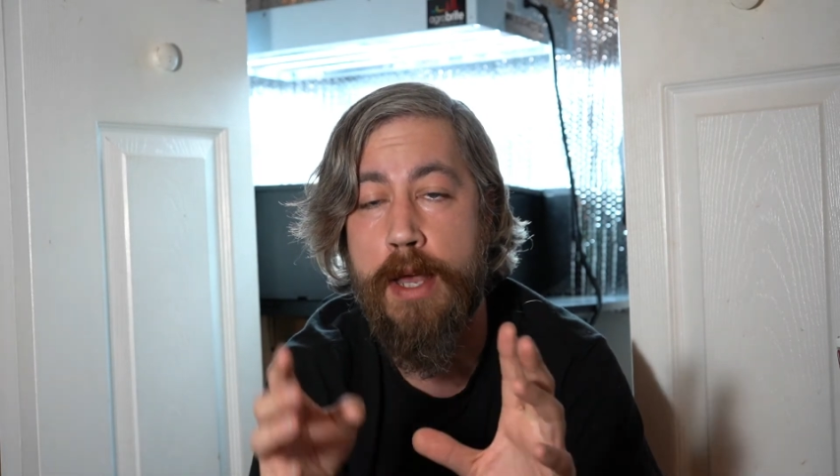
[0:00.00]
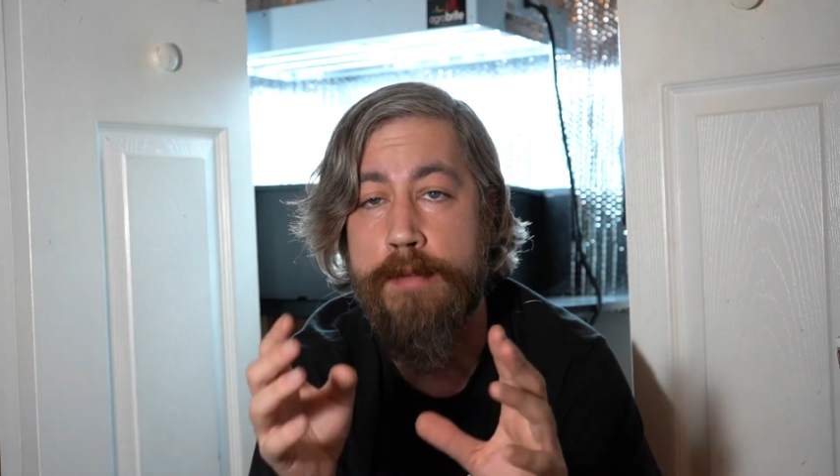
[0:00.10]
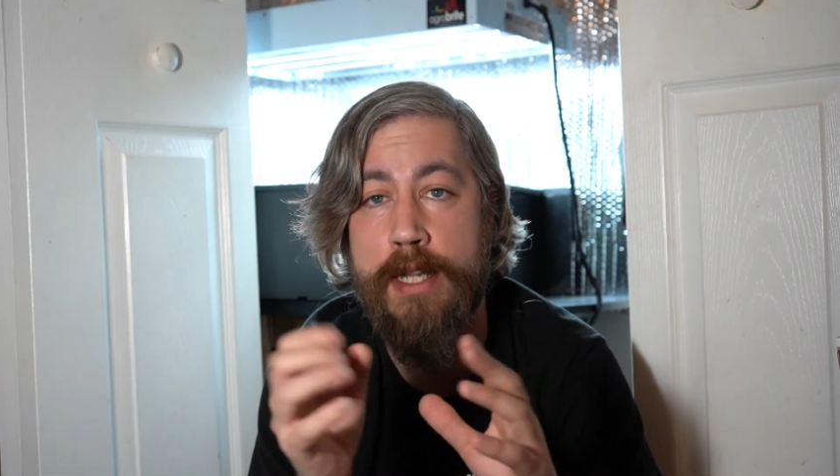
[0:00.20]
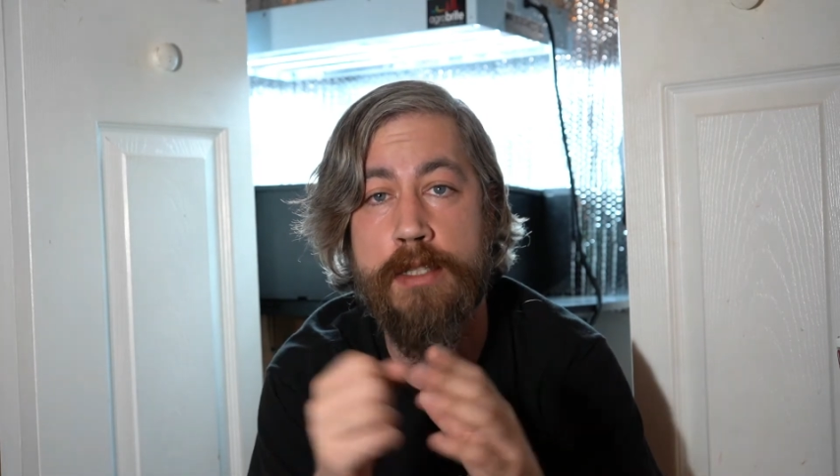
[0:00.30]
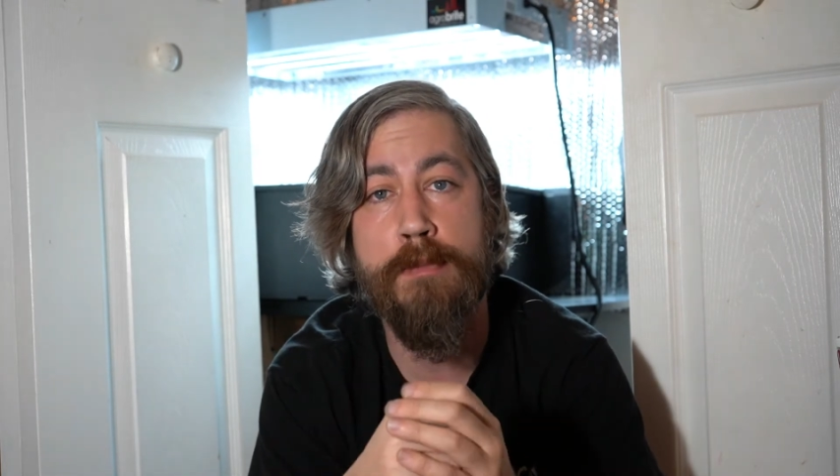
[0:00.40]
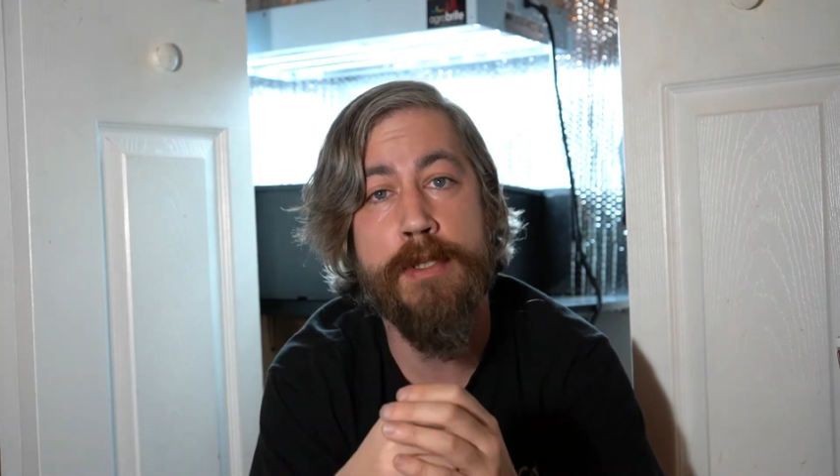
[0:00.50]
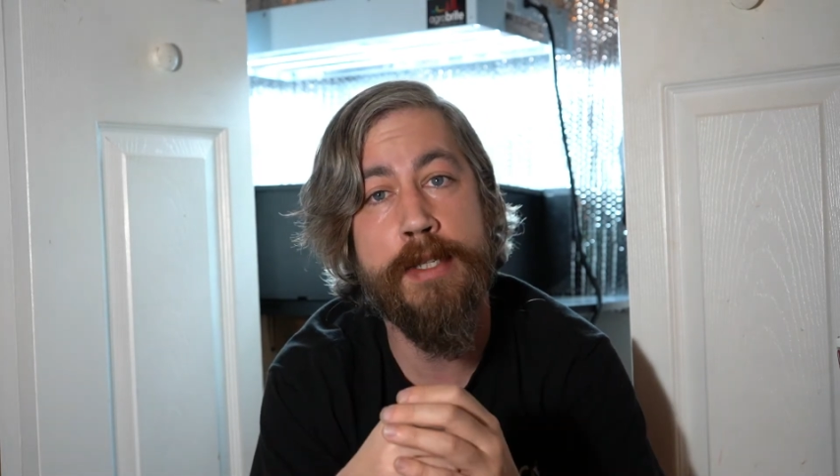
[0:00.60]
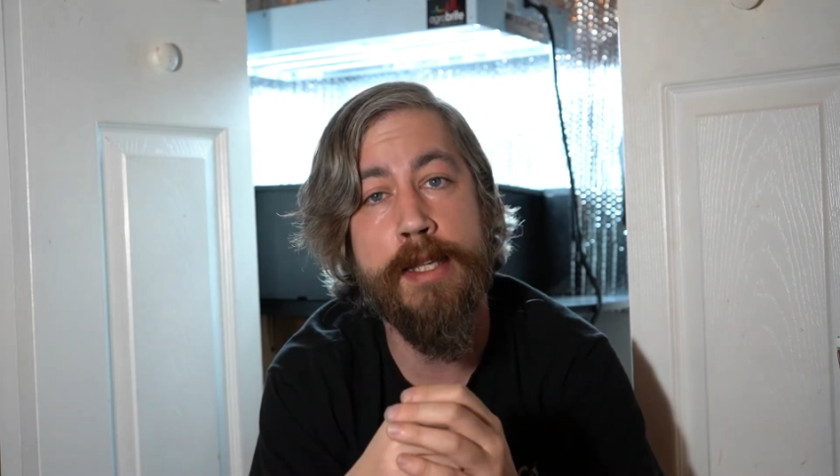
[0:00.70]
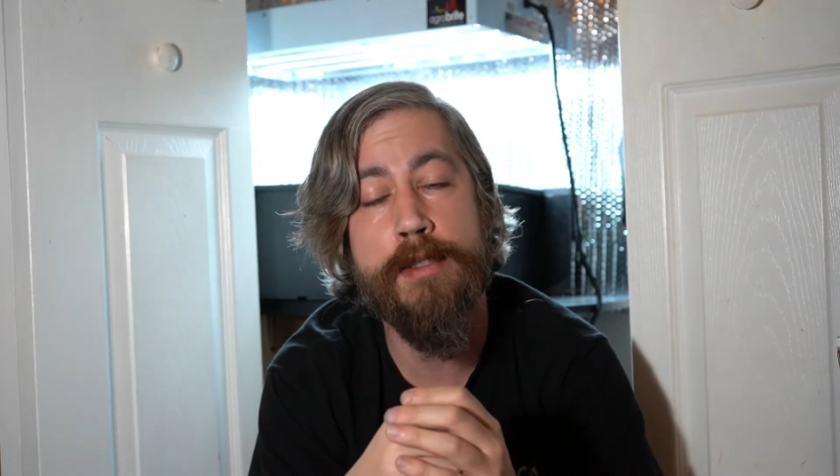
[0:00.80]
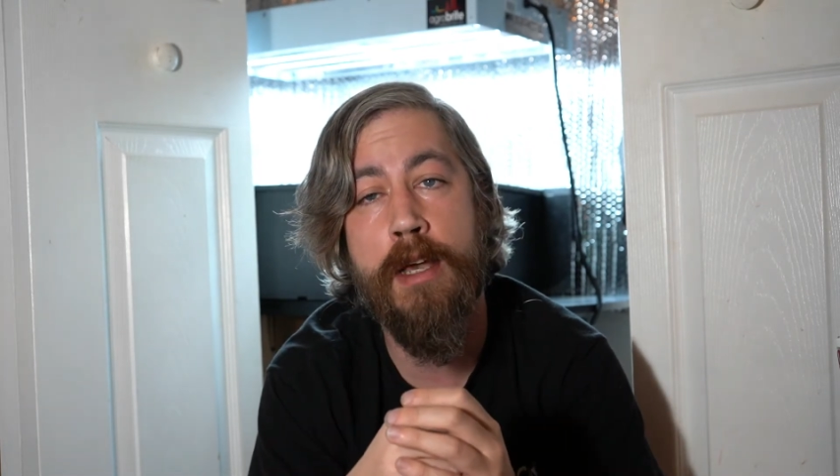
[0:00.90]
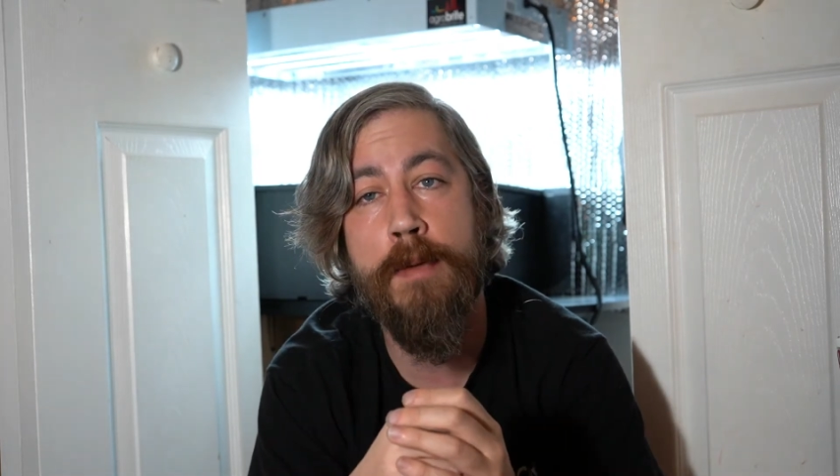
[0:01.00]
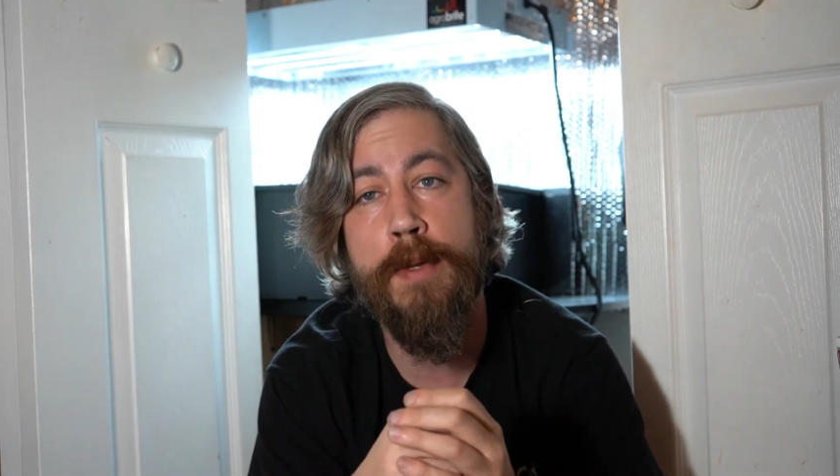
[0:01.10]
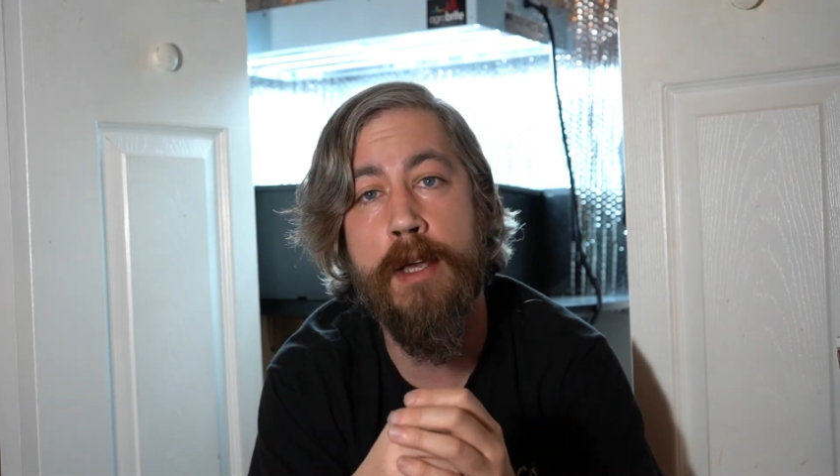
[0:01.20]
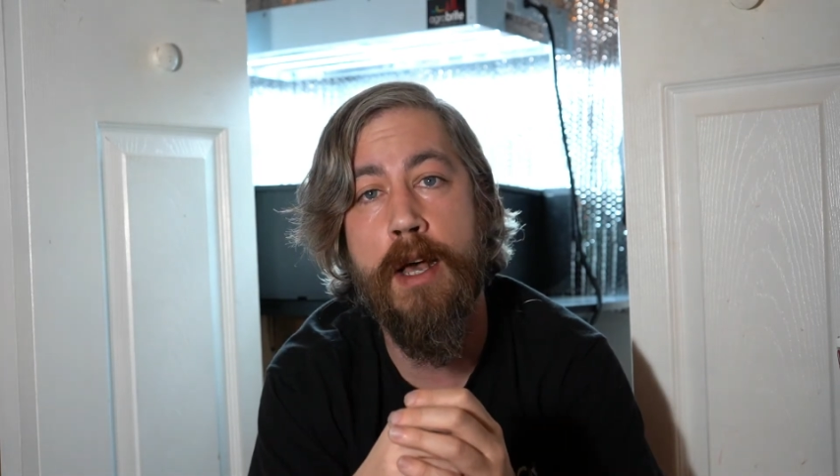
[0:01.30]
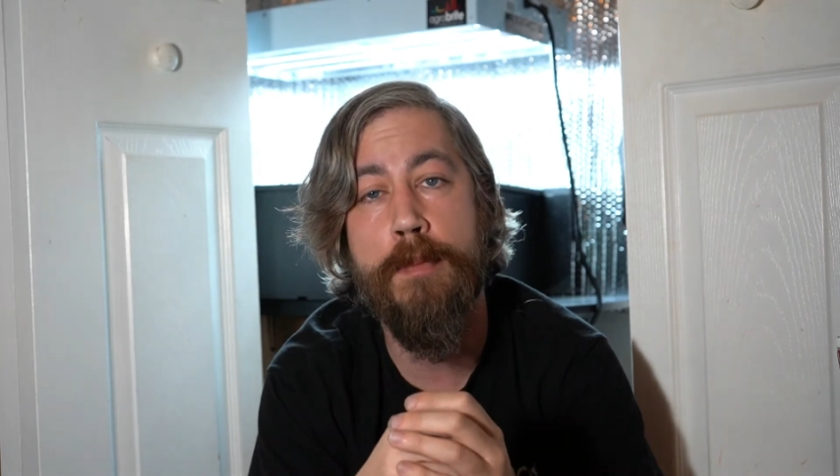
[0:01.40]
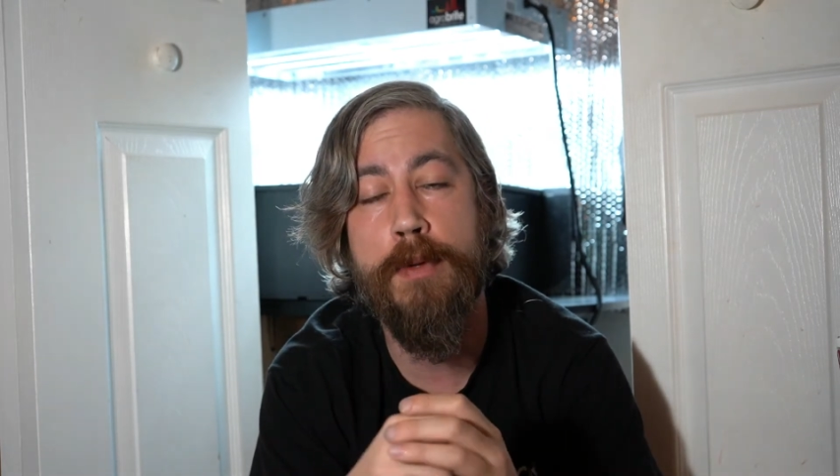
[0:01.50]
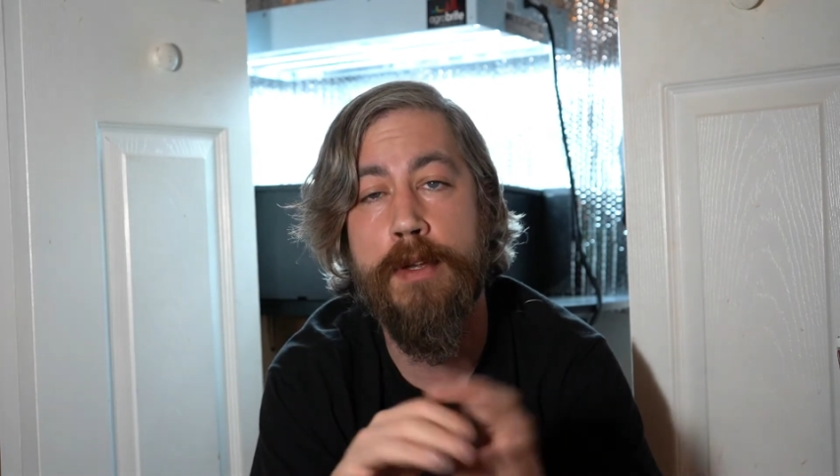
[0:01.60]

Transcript: I've got some skits coming up.